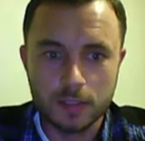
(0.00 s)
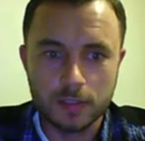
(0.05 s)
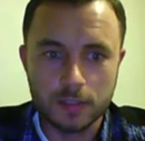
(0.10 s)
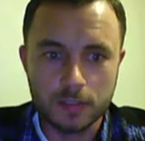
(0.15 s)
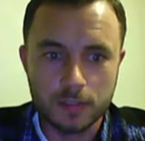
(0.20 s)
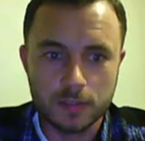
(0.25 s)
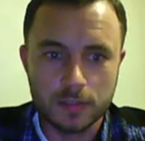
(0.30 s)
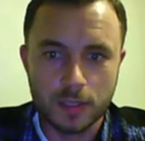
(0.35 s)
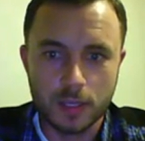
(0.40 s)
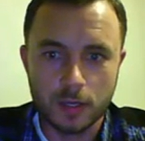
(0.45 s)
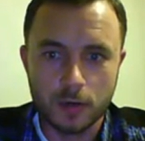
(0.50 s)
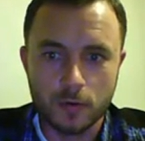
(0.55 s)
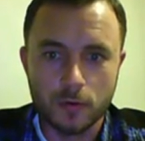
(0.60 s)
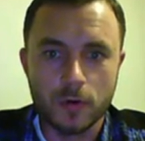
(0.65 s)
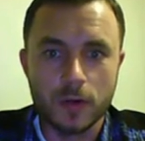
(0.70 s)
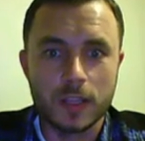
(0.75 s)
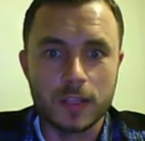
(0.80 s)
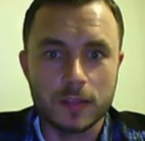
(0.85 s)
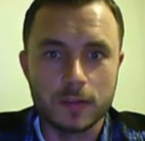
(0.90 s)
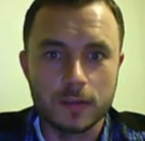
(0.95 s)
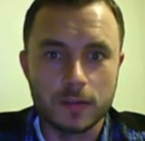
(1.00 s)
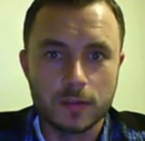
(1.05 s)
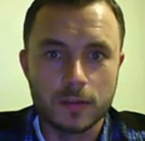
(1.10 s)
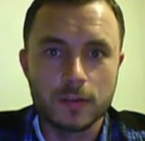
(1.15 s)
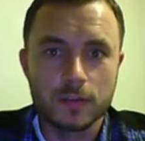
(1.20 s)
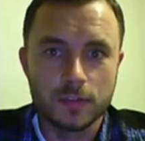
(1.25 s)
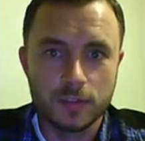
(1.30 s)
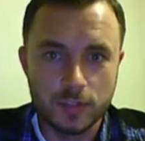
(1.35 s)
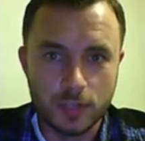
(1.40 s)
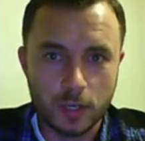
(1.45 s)
in Sitecore, and
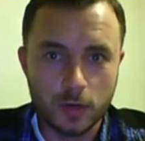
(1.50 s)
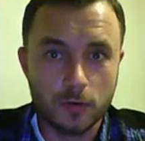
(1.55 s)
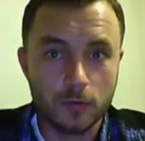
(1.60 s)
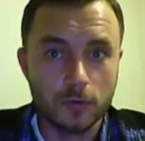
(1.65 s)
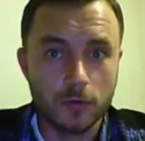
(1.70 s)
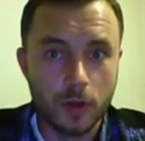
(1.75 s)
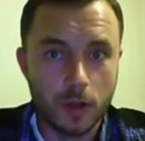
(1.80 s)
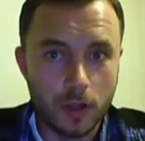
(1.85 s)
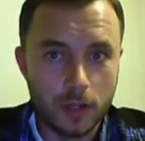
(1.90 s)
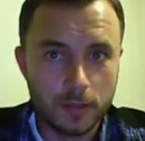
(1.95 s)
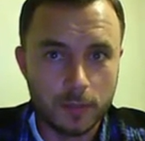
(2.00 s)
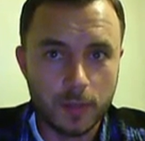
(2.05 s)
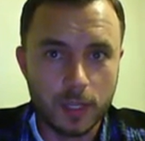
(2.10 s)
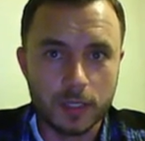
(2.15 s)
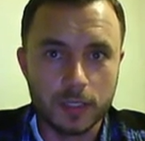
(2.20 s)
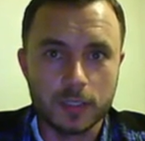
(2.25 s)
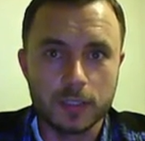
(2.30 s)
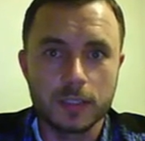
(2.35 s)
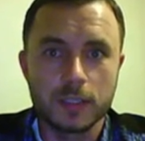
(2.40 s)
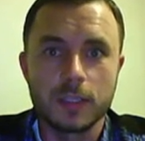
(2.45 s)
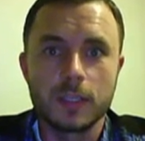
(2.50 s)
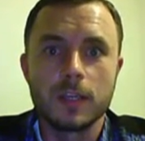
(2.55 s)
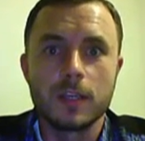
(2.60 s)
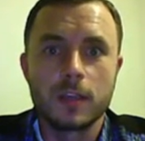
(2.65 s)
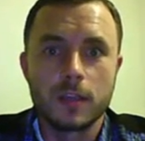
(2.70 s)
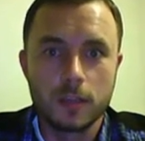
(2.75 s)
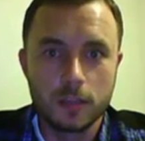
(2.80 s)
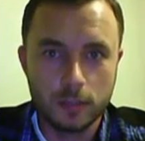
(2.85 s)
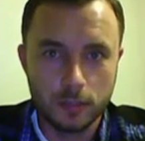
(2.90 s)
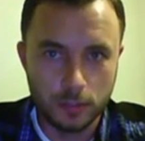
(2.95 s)
Sitecore will automatically,
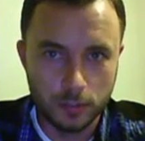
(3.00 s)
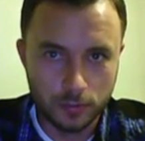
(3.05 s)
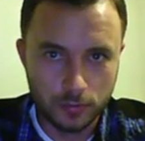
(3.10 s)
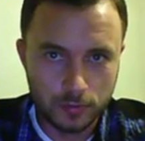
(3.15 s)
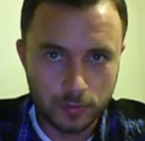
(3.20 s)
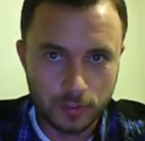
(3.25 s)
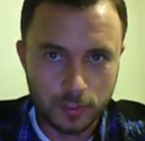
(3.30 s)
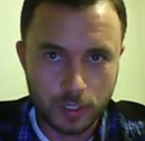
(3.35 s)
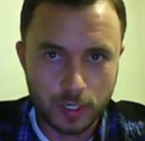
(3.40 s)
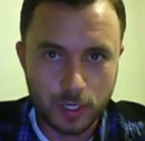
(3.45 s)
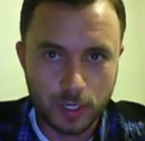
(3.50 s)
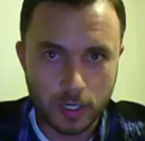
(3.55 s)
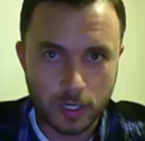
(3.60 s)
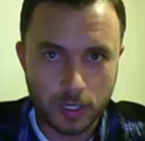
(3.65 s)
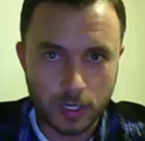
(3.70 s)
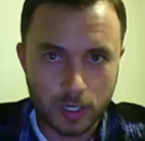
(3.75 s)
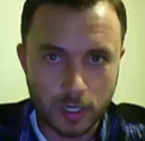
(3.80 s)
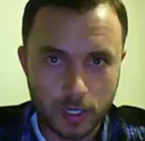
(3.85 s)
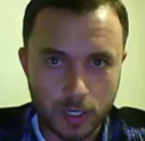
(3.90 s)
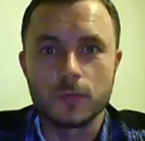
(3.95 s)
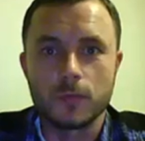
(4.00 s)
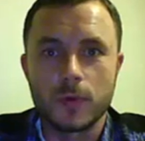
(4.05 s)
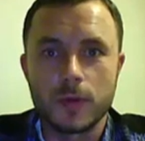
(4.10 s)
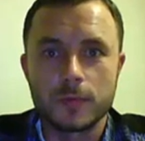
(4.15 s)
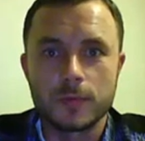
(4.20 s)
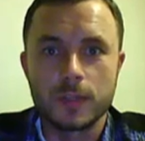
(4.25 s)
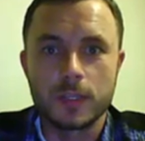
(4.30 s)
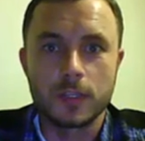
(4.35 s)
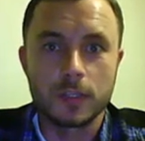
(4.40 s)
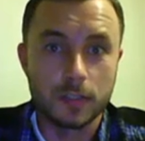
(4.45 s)
using the context of the
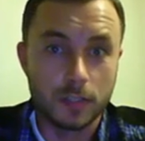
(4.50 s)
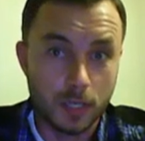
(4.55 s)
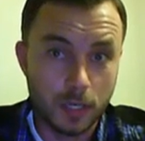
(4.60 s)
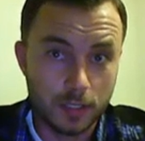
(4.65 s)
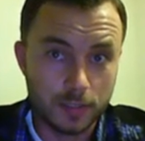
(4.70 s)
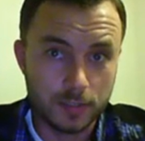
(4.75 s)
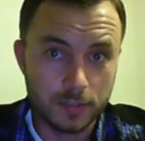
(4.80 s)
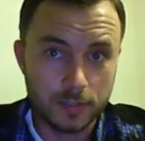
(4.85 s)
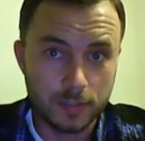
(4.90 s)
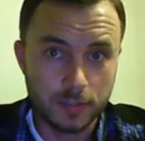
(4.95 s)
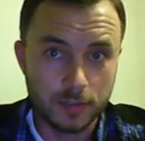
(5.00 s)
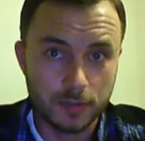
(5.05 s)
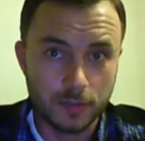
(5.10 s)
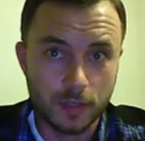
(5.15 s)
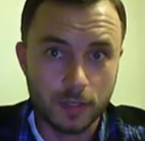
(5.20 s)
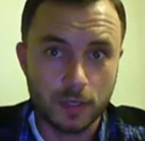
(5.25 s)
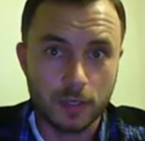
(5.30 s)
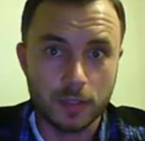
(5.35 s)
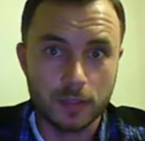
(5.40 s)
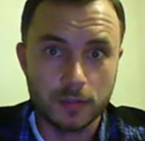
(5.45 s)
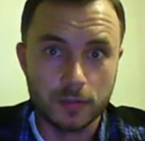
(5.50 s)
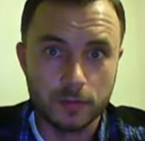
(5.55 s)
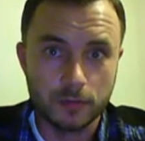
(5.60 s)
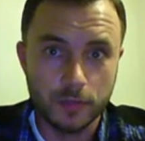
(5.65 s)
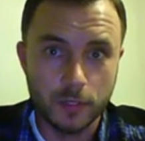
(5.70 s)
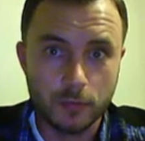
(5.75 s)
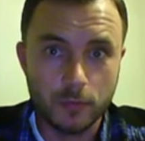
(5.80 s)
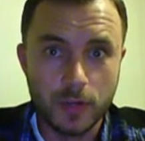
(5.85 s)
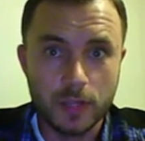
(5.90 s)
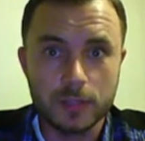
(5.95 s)
website, the context of uh,
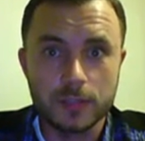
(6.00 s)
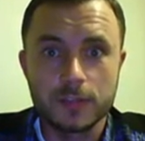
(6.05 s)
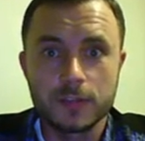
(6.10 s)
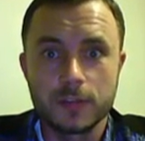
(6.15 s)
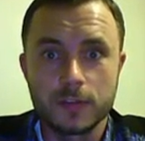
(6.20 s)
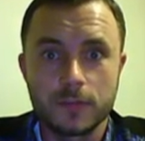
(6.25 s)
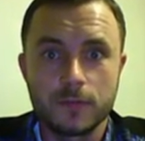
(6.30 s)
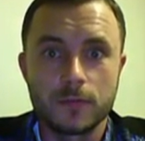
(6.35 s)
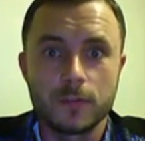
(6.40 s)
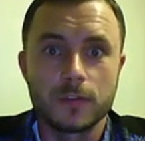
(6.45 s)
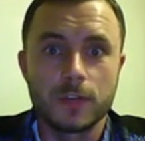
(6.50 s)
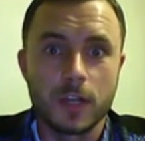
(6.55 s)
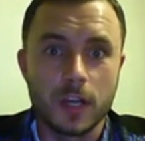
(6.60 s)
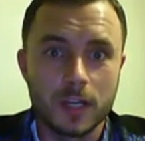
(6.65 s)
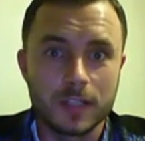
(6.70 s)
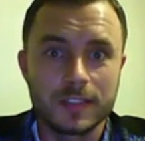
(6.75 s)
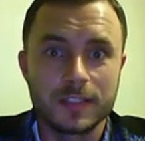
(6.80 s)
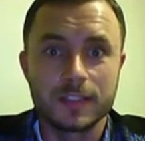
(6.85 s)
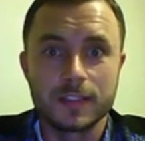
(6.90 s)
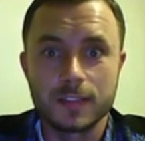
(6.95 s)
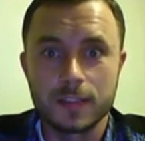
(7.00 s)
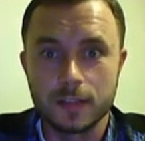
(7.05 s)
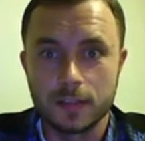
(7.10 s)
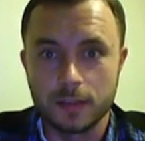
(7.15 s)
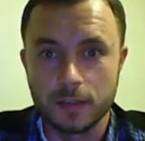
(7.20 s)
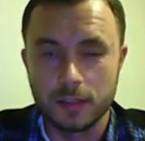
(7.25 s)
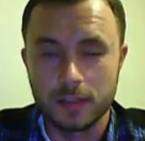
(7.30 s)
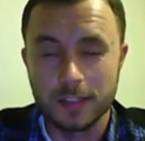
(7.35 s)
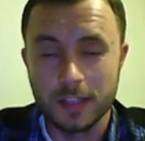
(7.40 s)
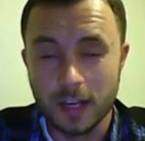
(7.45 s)
the request, therefore the context
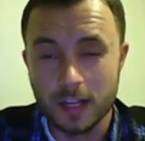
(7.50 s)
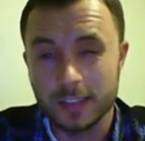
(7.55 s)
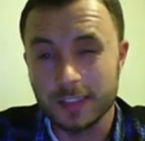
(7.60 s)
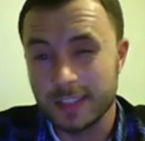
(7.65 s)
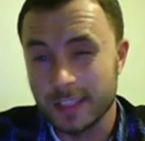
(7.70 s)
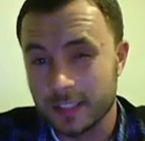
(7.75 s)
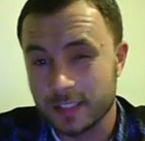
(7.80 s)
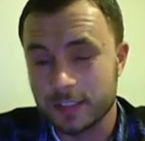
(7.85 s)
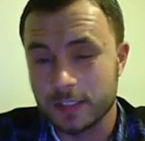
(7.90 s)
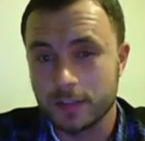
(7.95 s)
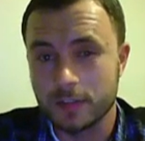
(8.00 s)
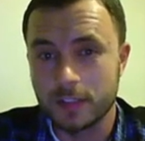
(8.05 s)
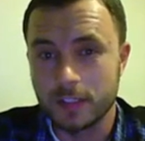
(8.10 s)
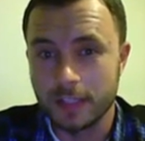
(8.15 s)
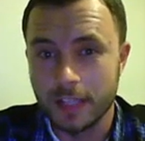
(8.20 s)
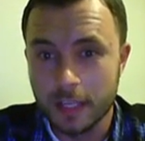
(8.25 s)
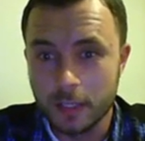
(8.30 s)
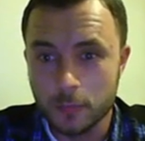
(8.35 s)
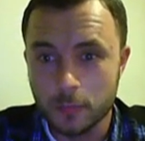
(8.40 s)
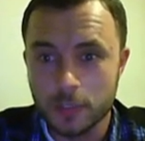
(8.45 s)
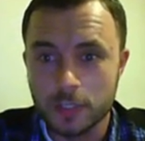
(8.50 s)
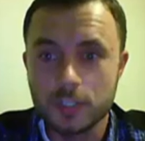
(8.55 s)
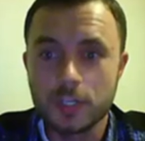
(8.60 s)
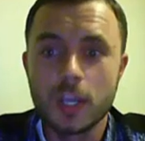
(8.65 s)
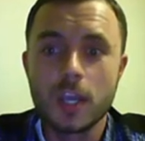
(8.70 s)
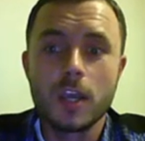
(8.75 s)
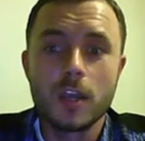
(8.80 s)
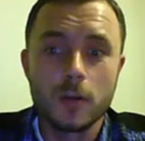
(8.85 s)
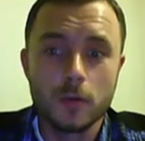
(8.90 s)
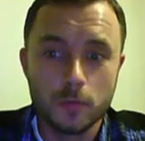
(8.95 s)
of, context of the
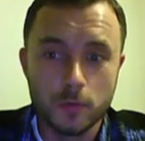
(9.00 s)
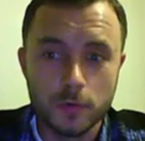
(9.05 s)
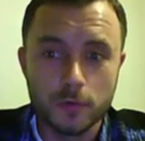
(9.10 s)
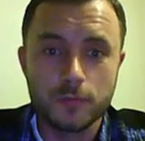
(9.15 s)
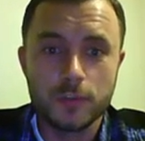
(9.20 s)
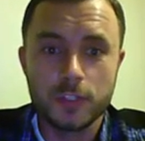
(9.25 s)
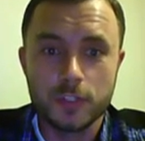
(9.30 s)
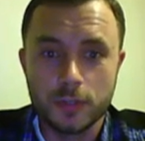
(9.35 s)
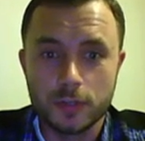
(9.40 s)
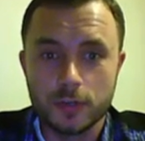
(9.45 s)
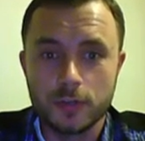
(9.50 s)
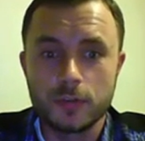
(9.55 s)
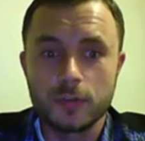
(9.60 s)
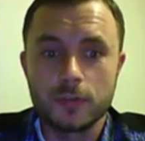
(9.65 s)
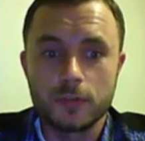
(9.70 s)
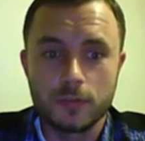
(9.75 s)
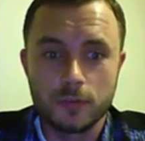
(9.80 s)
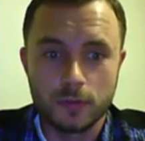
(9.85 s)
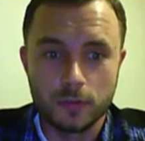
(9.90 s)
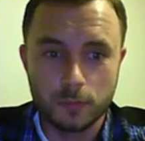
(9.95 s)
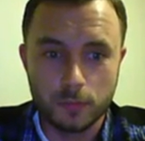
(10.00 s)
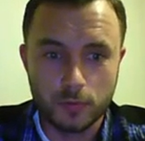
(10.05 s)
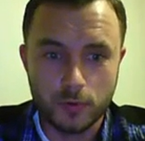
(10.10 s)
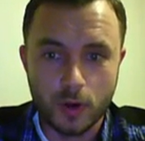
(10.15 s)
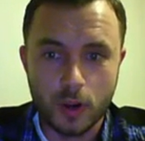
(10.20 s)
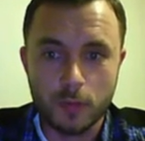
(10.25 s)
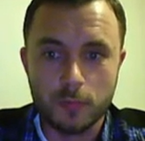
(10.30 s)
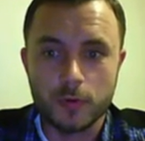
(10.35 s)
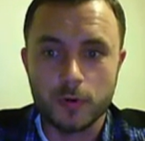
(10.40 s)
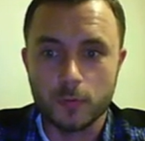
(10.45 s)
language, will return the
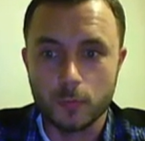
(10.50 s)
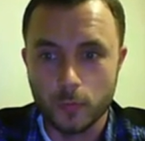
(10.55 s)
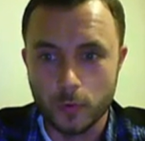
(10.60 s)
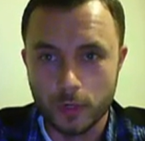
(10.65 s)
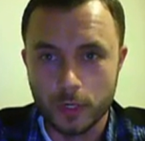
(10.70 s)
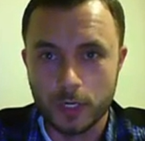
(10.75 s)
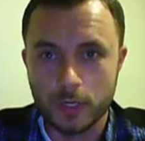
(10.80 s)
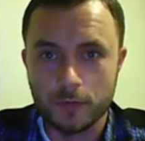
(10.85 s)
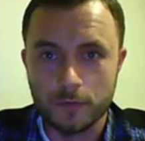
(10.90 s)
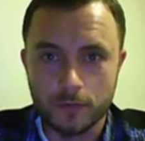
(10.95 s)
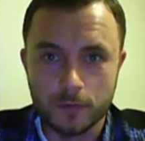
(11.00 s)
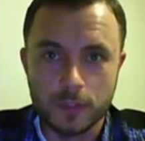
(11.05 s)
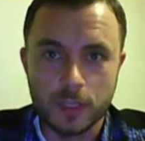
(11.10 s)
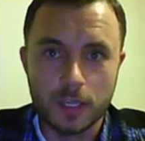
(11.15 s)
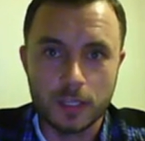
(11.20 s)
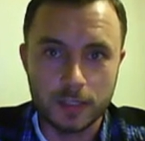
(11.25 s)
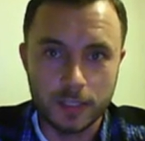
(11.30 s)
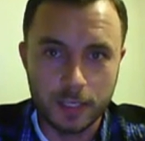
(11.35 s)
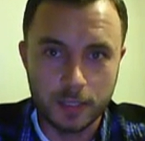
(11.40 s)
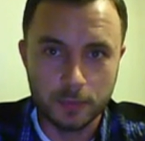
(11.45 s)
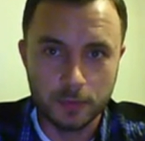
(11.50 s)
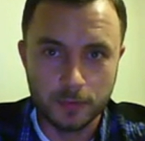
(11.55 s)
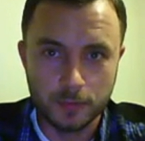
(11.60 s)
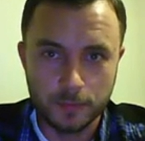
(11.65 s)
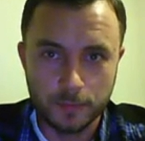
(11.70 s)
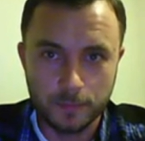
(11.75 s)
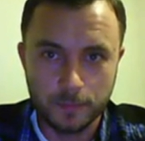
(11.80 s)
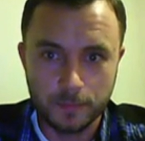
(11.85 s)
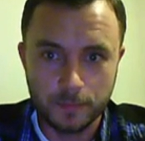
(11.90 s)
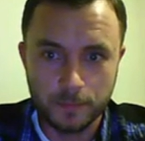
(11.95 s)
proper wording for that
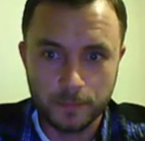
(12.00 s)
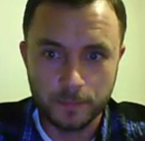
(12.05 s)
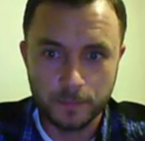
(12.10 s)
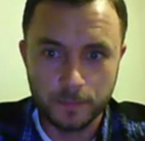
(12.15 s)
label.